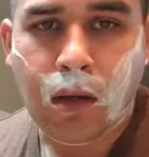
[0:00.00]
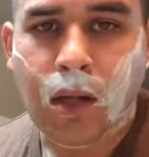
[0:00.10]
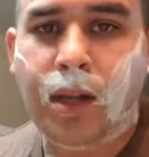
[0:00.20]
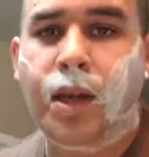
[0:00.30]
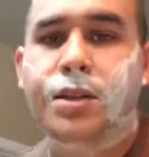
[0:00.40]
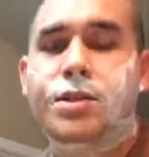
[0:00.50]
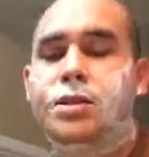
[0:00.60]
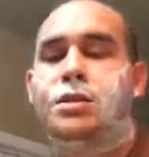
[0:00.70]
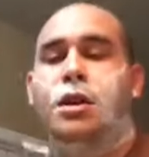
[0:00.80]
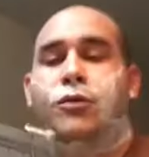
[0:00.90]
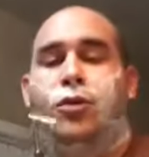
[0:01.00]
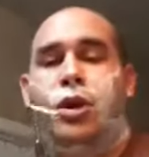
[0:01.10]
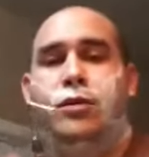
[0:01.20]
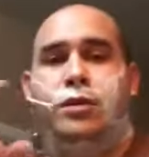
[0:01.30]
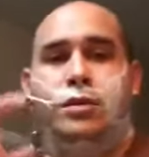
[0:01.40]
Yeah, this is
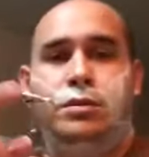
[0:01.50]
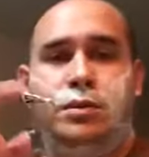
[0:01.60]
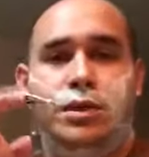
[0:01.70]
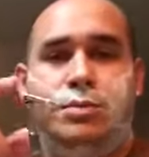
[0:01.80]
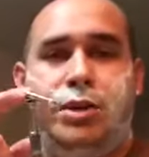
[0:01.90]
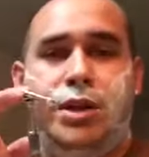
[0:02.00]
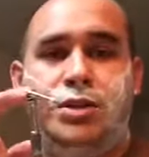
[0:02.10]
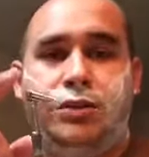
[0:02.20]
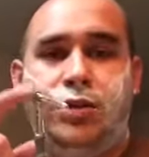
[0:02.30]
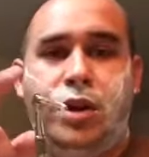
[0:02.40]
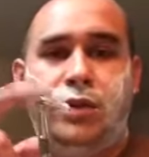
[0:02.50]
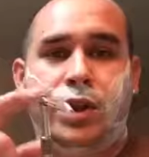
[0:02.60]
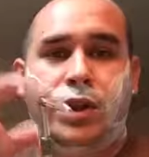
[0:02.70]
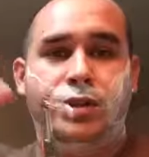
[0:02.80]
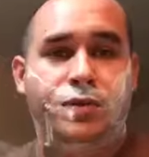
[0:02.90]
forever. These blades are forever,
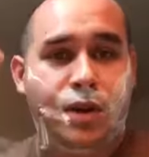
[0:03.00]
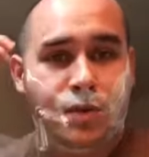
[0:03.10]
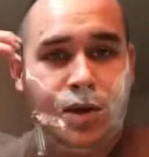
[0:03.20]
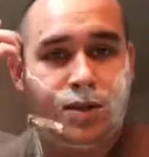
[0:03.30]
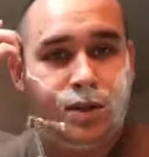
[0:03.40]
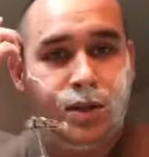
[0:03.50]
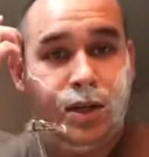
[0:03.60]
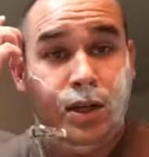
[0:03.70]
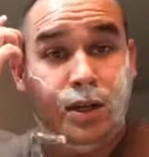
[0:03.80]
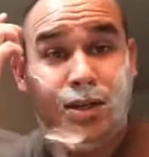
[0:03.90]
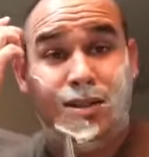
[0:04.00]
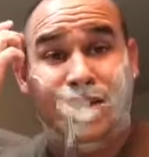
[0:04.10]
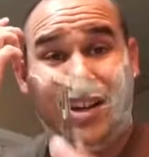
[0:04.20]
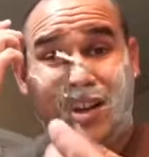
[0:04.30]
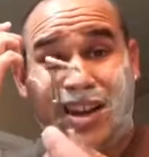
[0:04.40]
like a straight razor. This is
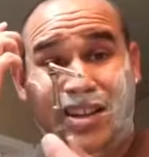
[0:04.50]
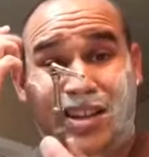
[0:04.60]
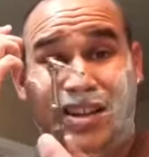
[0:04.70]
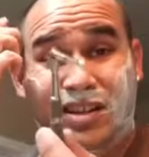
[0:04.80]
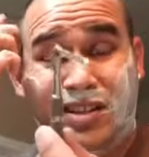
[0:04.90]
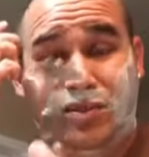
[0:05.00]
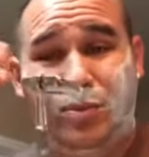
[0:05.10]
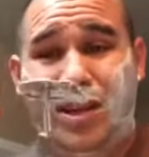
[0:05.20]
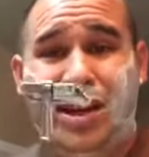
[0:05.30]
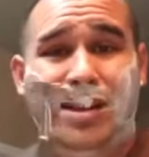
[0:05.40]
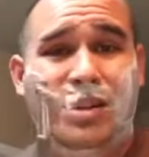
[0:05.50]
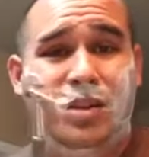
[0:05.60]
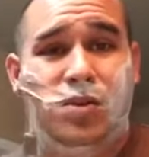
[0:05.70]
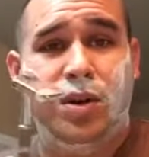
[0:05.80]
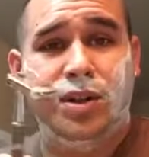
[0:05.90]
like this is from the
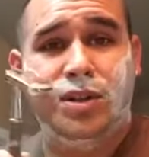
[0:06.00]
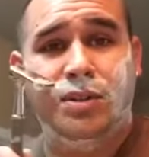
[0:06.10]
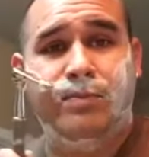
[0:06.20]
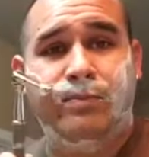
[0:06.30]
1920s.